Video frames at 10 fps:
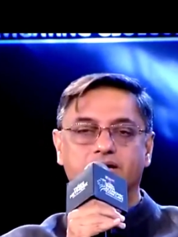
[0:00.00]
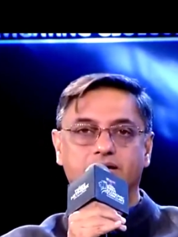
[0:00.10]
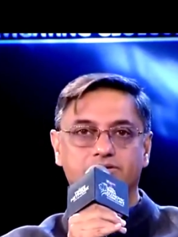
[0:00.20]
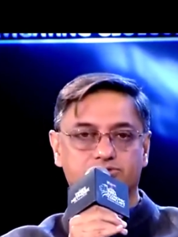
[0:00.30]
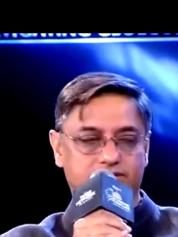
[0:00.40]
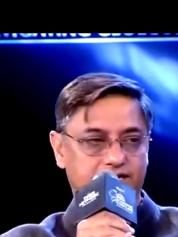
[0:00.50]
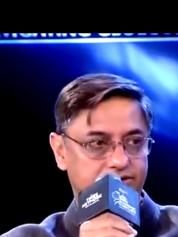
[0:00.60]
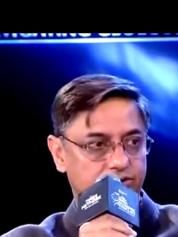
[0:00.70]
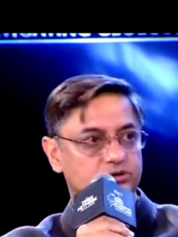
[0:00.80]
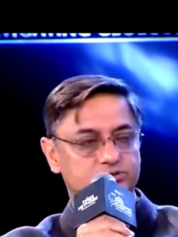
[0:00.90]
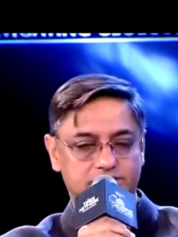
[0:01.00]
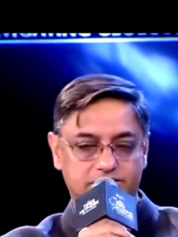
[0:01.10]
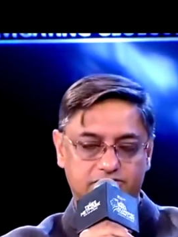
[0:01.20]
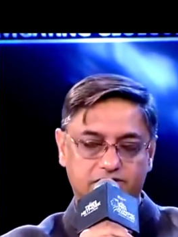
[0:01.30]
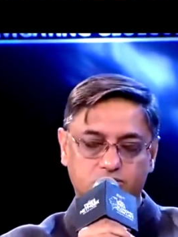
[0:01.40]
So they are in talks with some
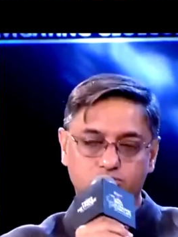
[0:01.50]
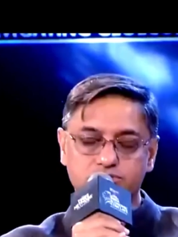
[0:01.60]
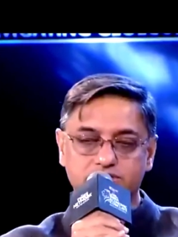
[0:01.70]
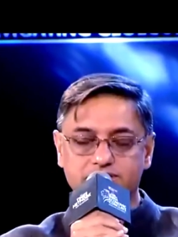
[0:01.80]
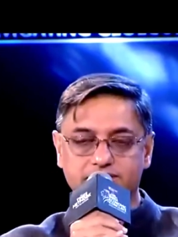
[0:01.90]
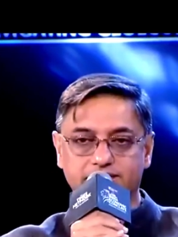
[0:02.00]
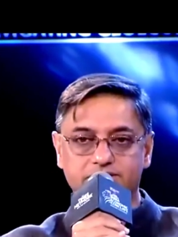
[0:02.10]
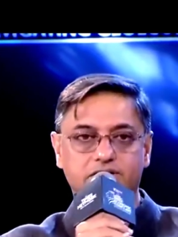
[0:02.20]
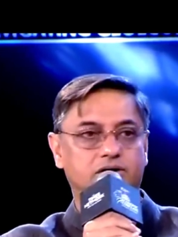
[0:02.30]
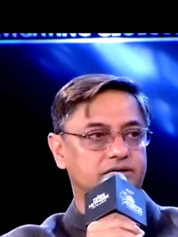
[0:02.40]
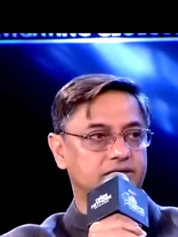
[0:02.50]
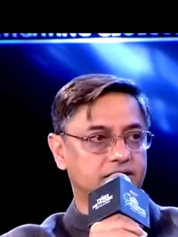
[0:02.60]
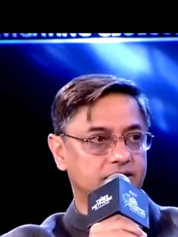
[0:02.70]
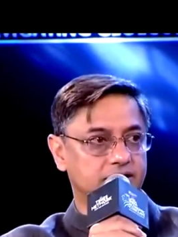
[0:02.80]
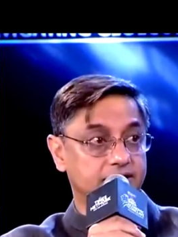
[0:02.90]
of our coastal states on
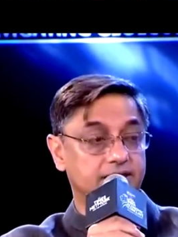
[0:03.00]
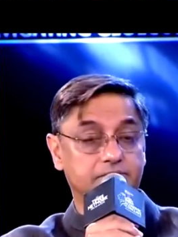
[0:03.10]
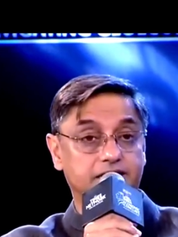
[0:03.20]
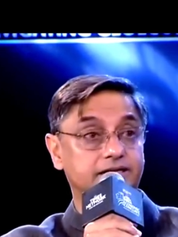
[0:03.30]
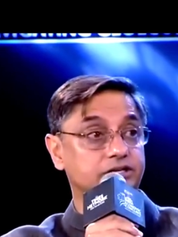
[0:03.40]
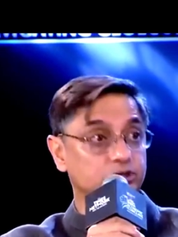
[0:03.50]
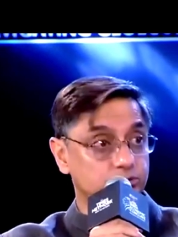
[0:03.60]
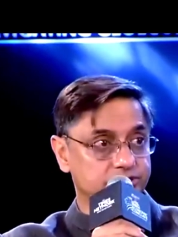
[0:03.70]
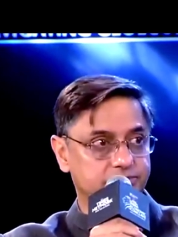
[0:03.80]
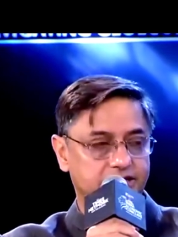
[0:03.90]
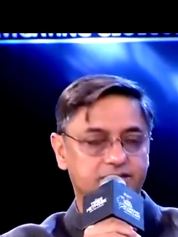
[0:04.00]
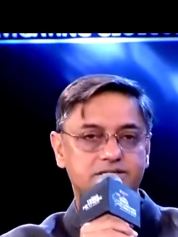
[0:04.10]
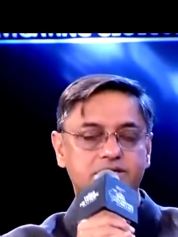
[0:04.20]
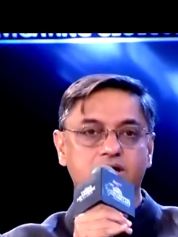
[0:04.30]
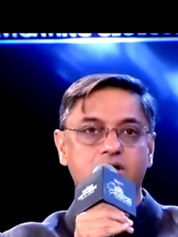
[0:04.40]
building new shipyards.